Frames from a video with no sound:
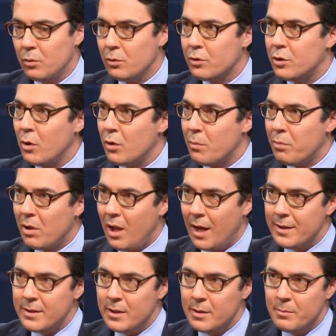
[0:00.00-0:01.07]
rules don't
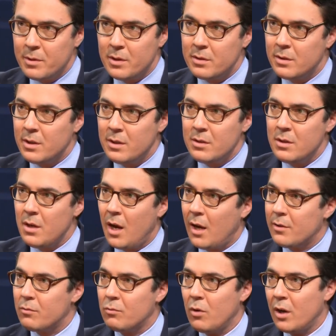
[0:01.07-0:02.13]
apply to him because he's
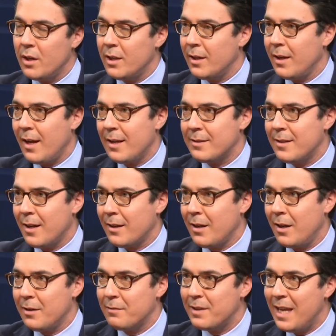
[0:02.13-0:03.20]
not running as that
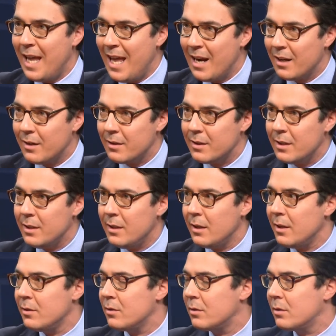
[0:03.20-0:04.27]
kind of candidate.
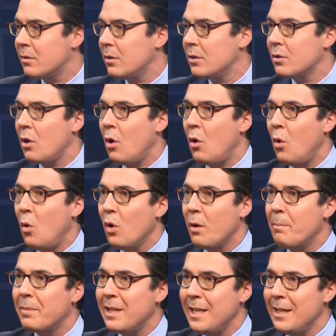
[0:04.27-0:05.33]
His whole
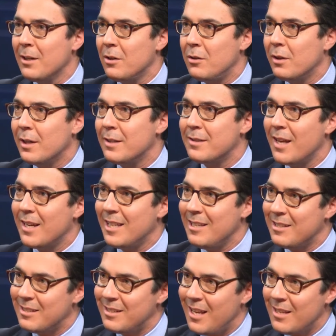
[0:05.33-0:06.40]
appeal is that
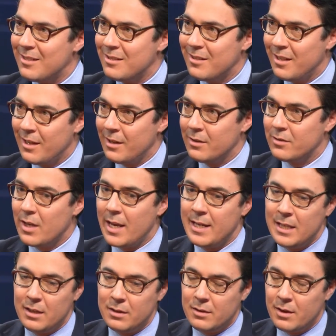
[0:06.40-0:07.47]
he says things
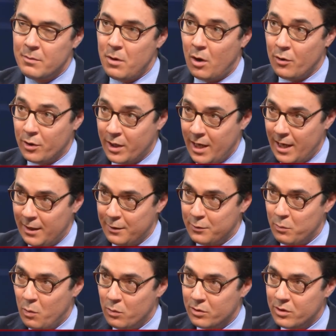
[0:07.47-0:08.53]
and that other
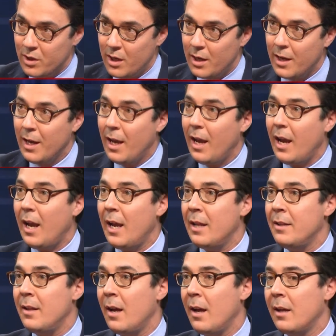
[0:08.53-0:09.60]
candidates won't say,
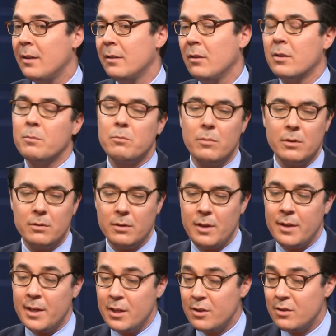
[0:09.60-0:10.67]
and that
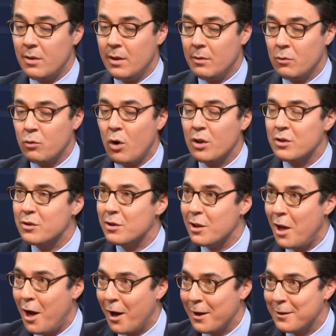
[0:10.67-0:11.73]
he crosses
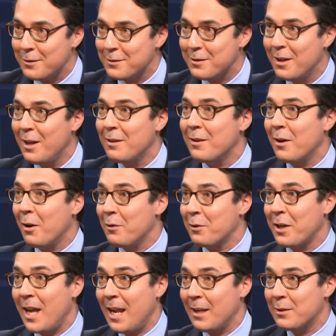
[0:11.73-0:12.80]
lines that other
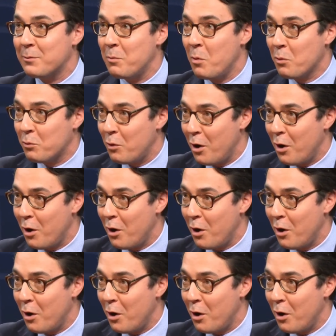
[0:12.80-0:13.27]
candidates won't